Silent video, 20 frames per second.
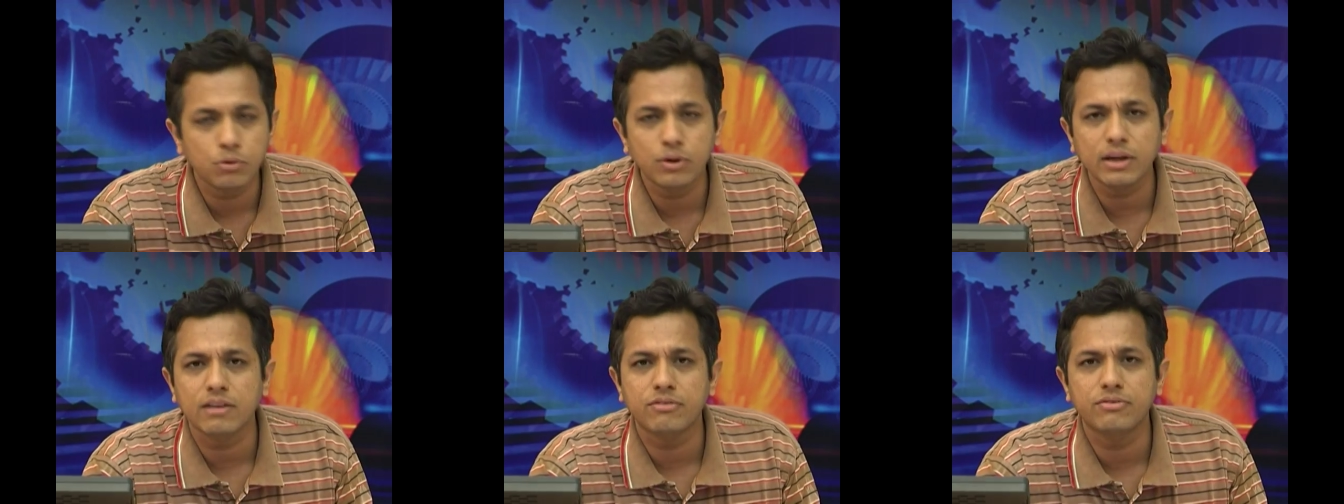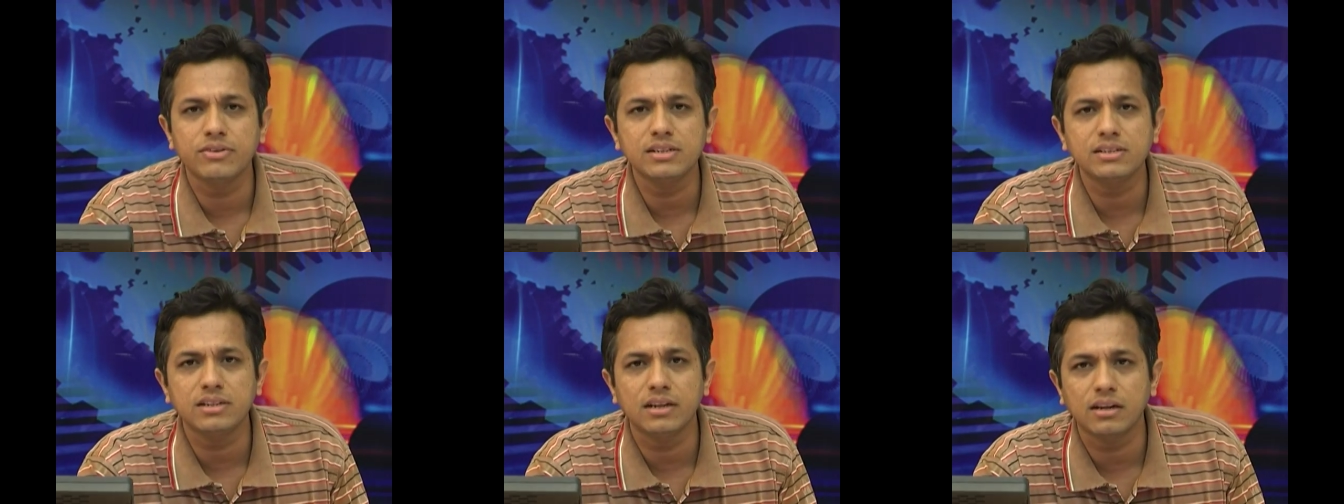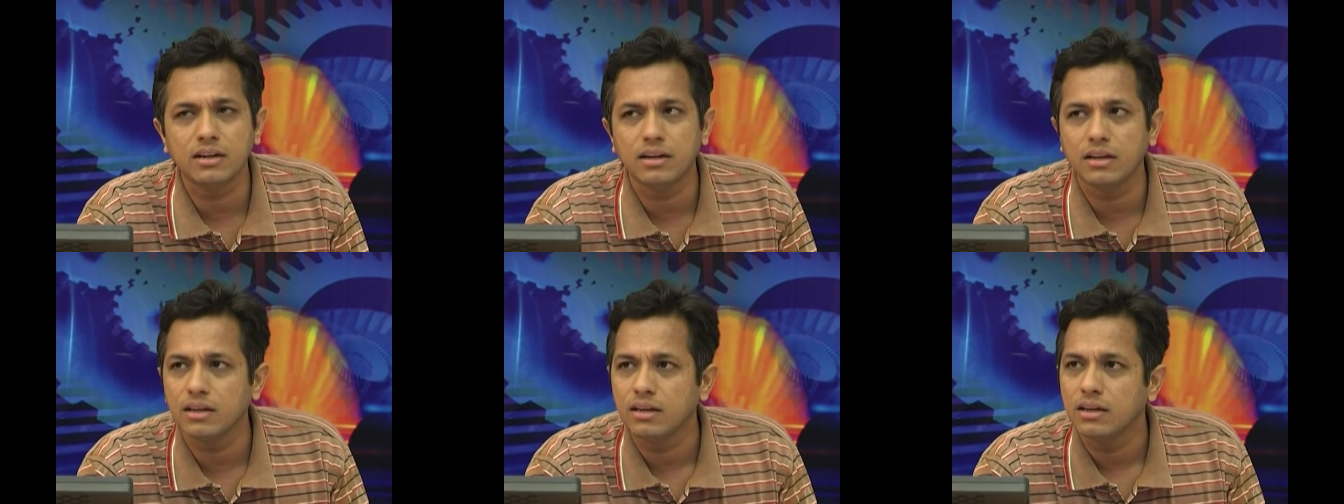more
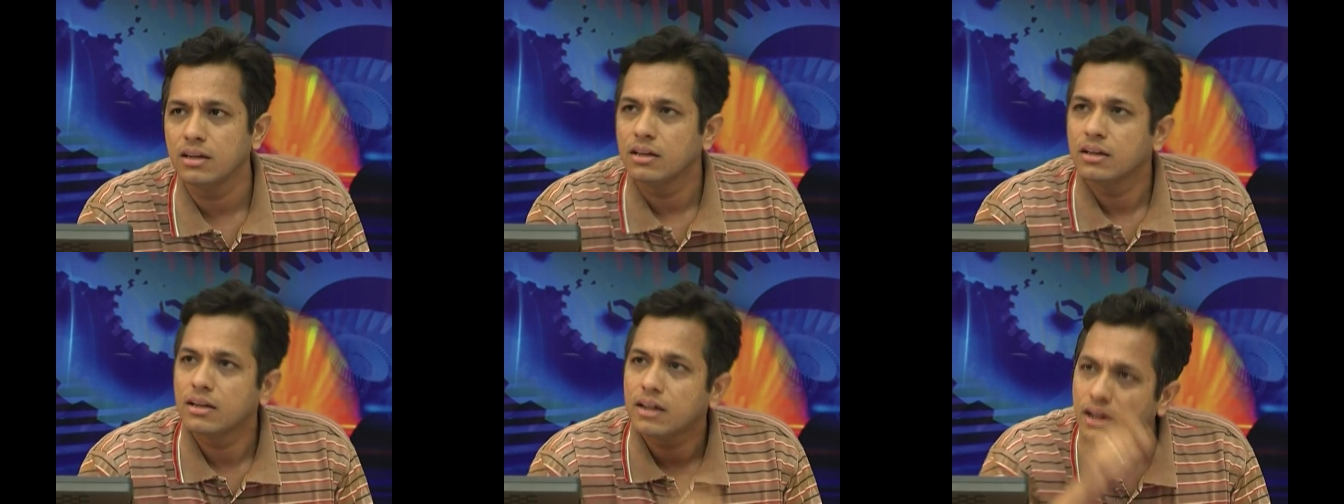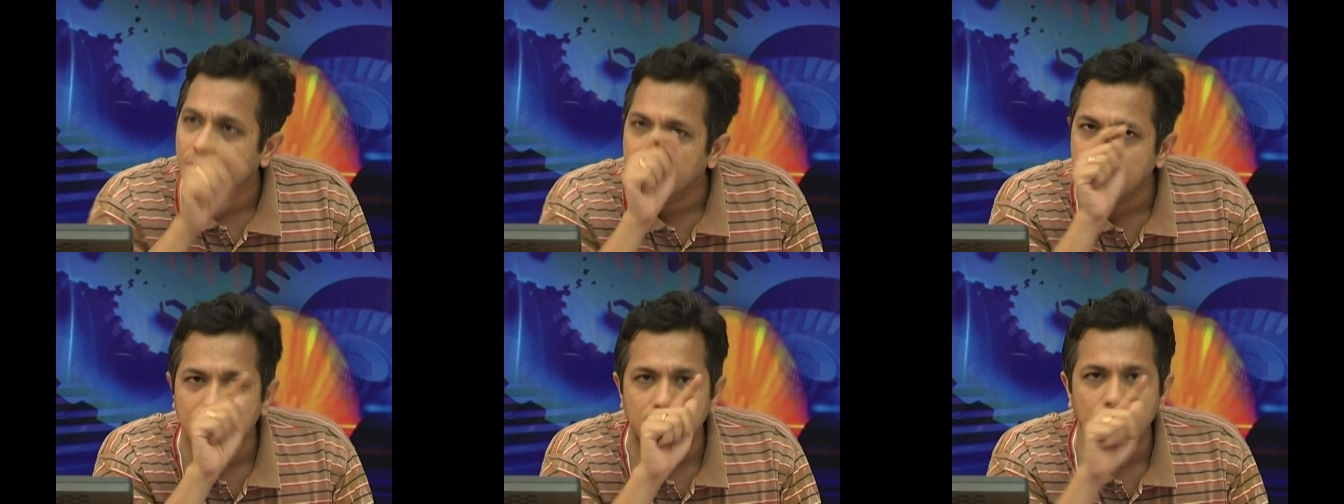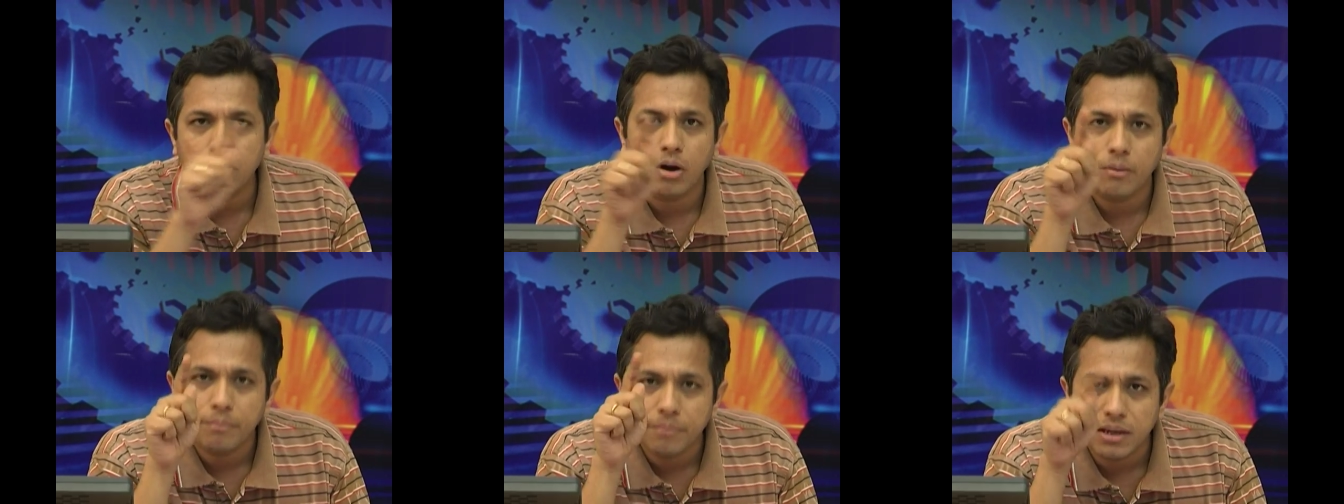efficiently Rather than
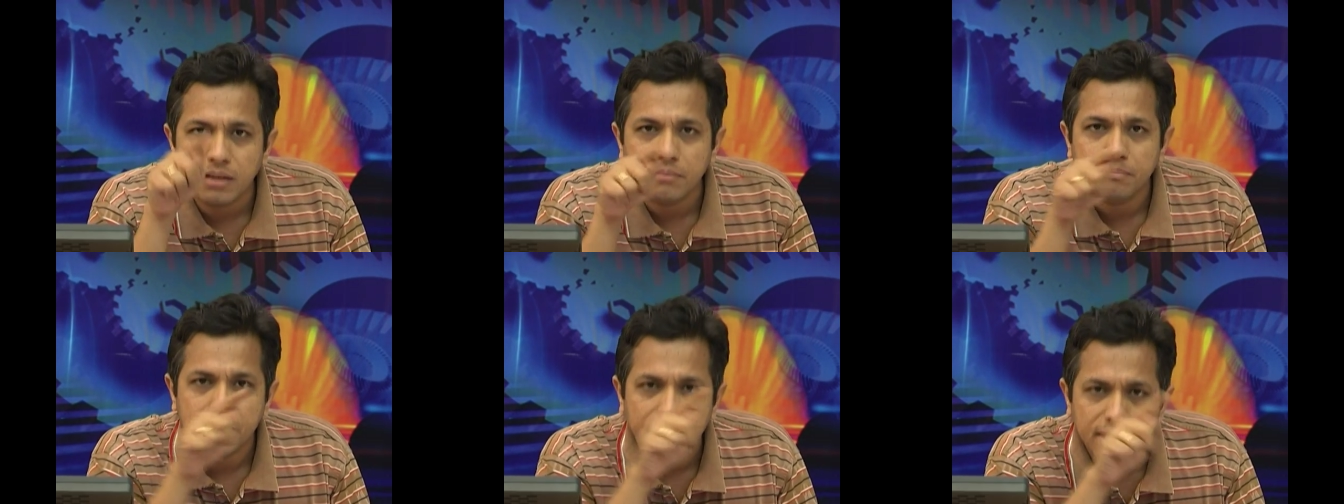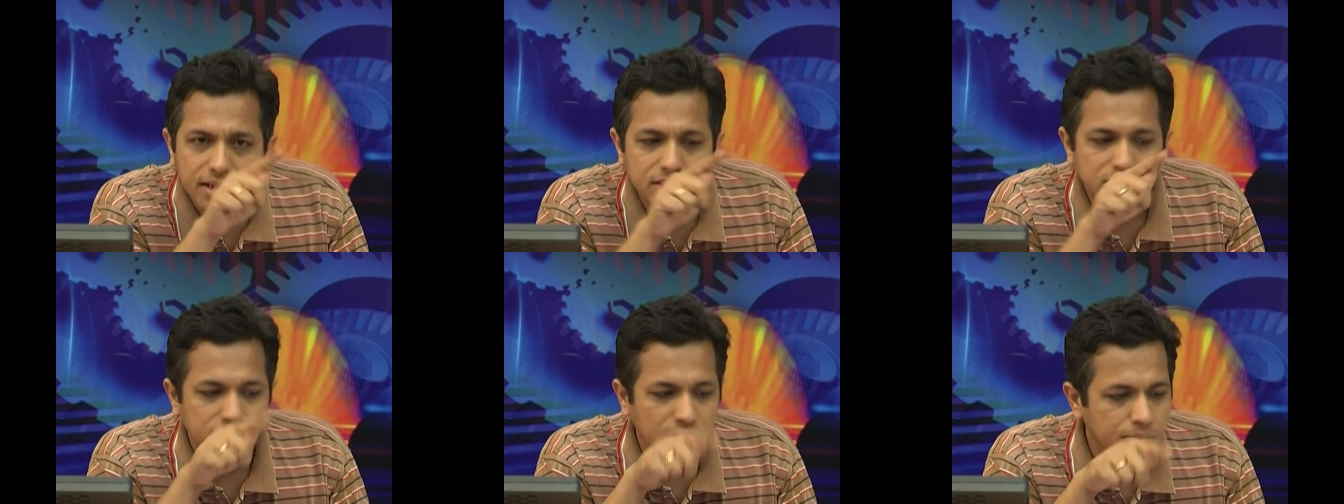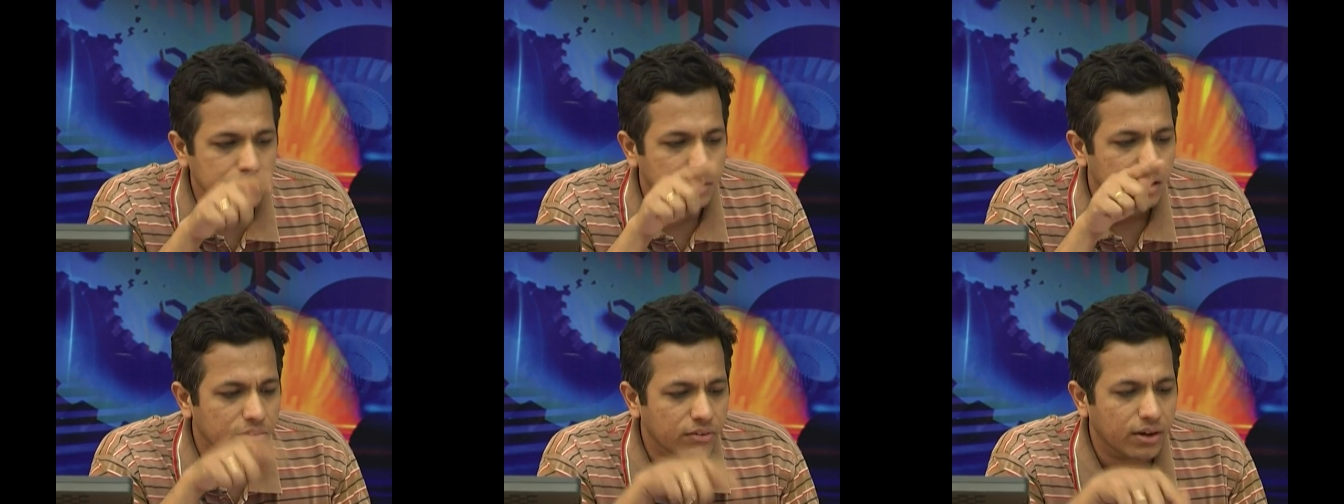copy paste
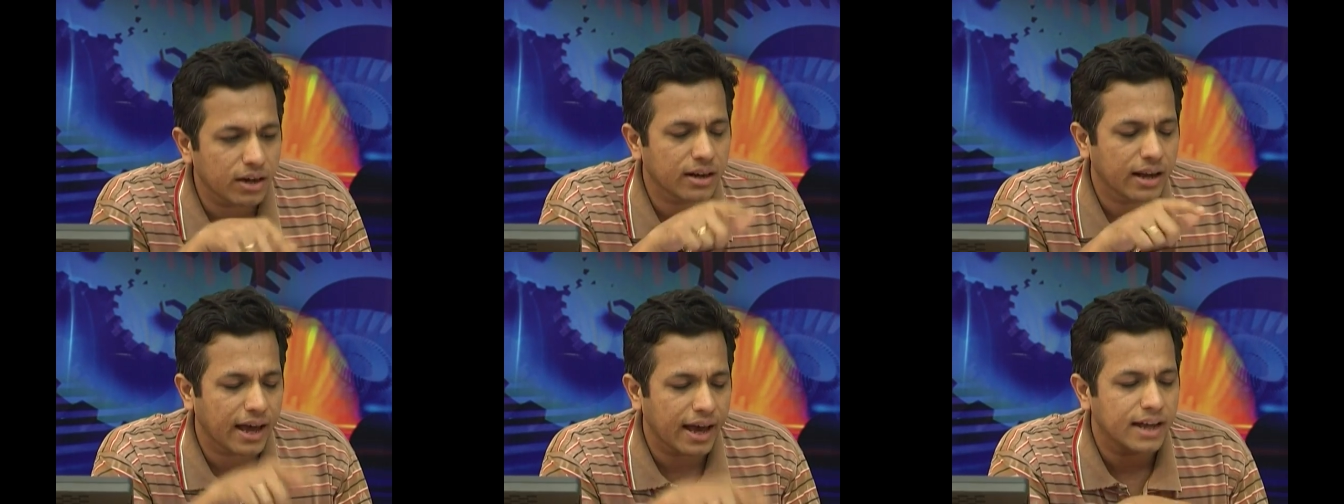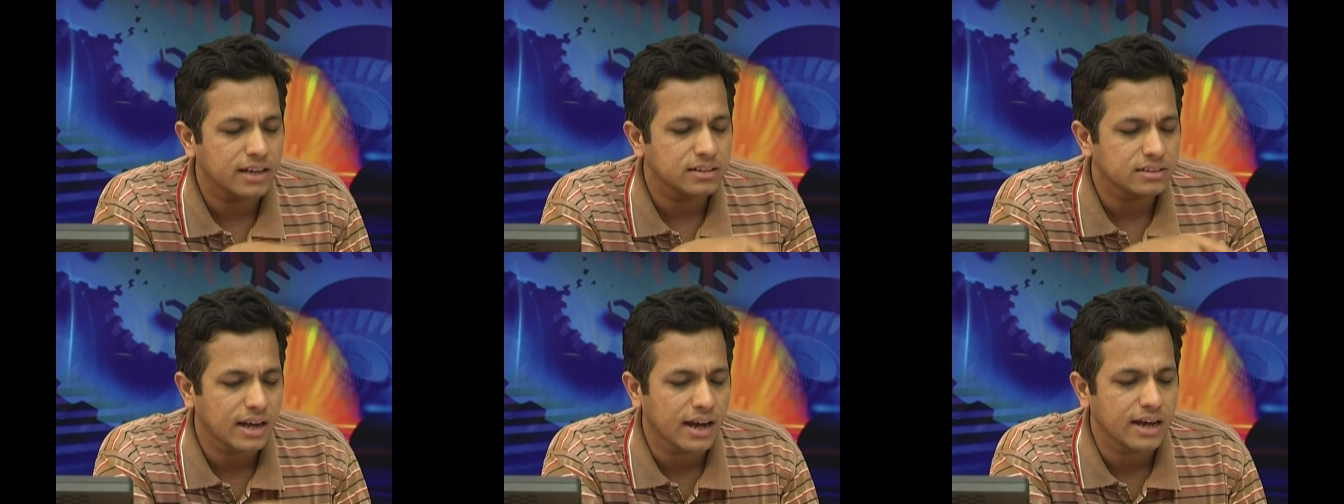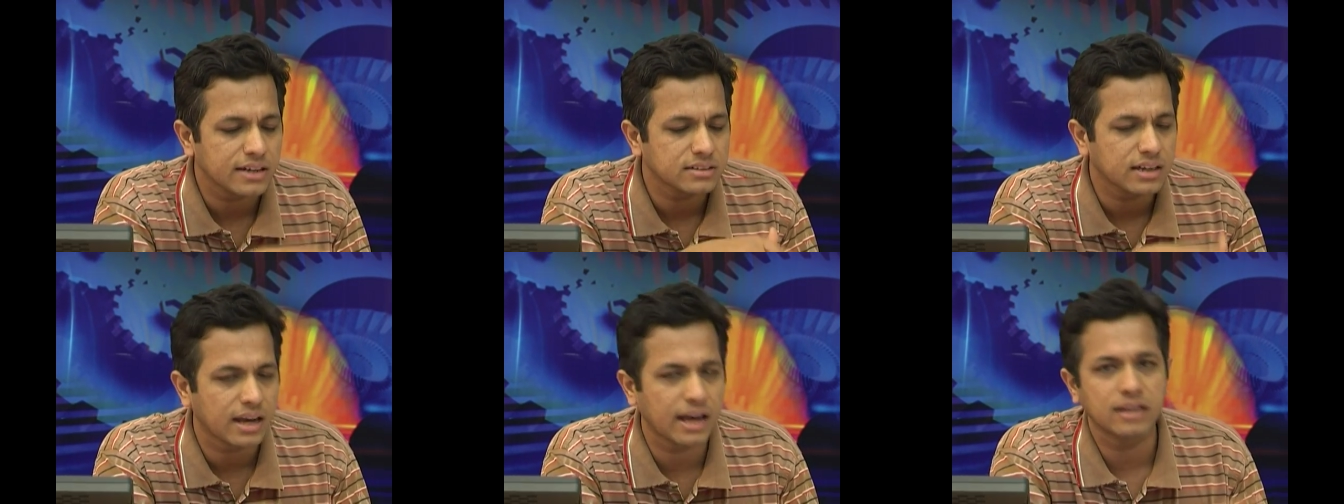one by one hash
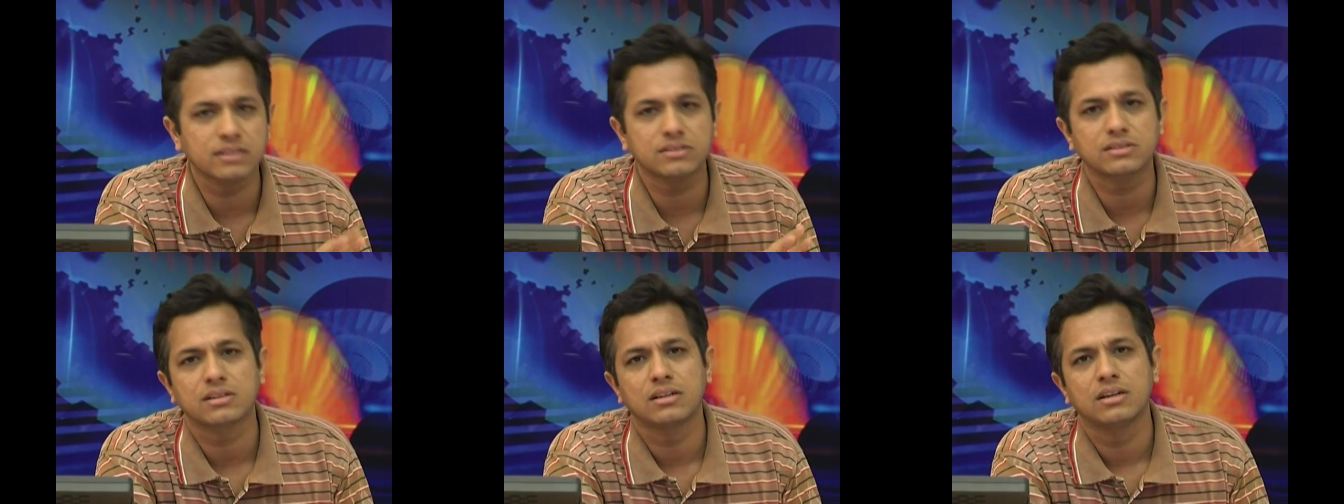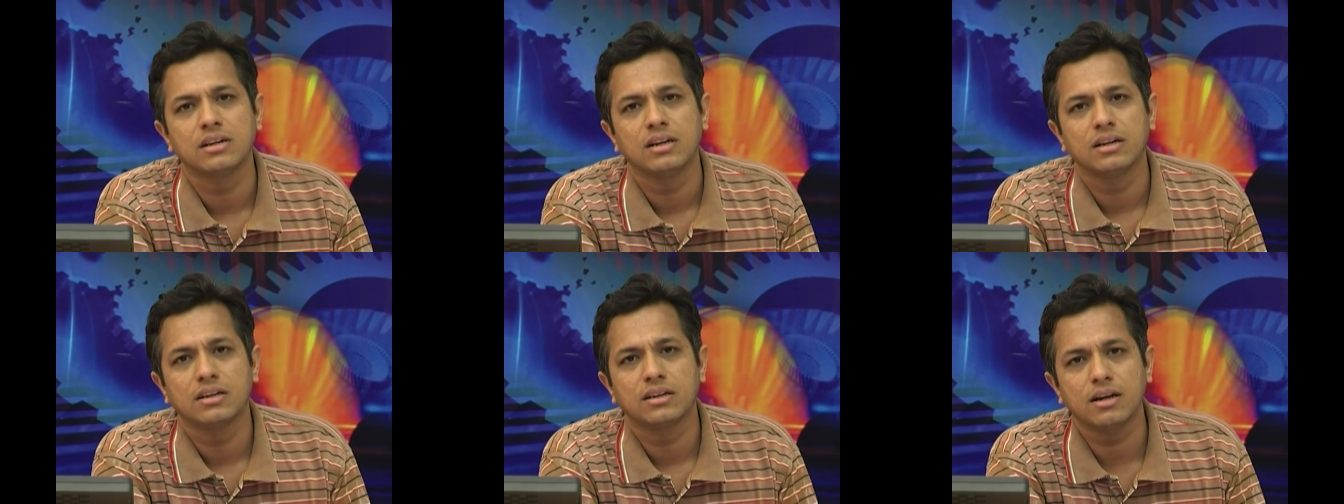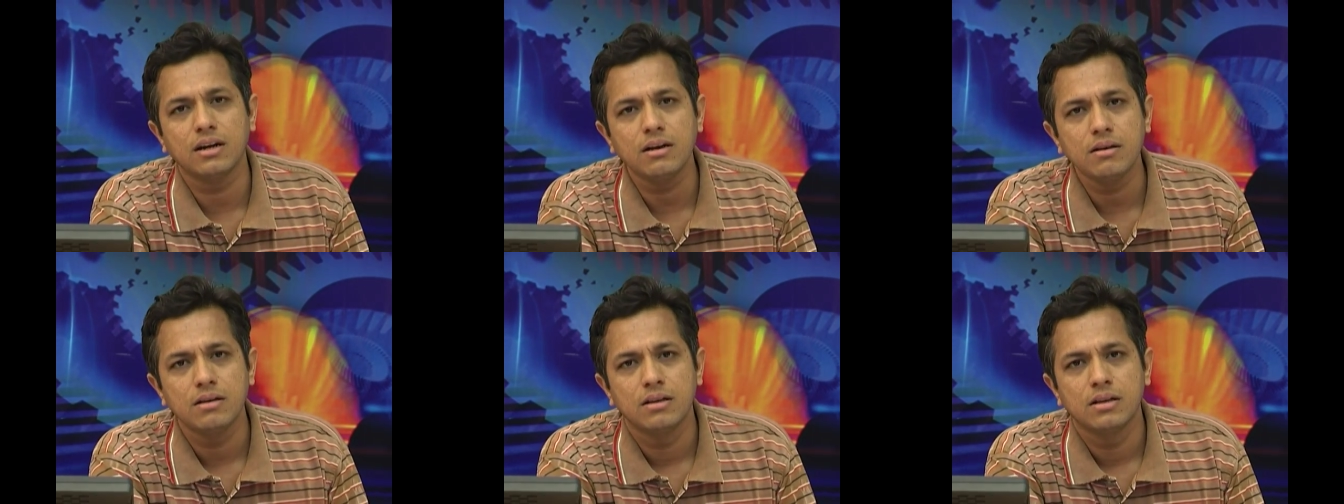hash hash
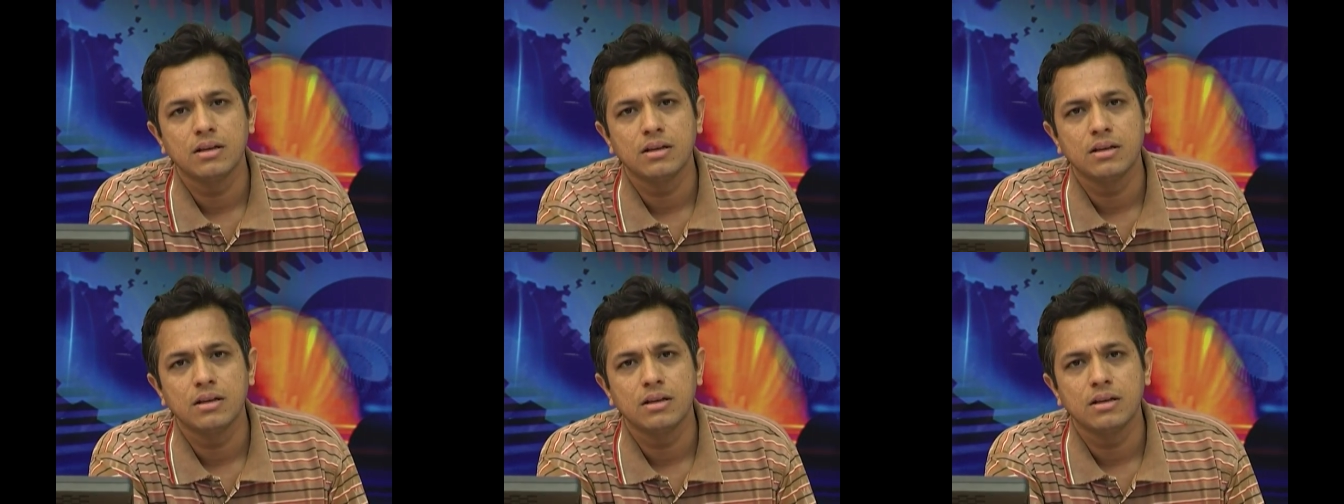yeah.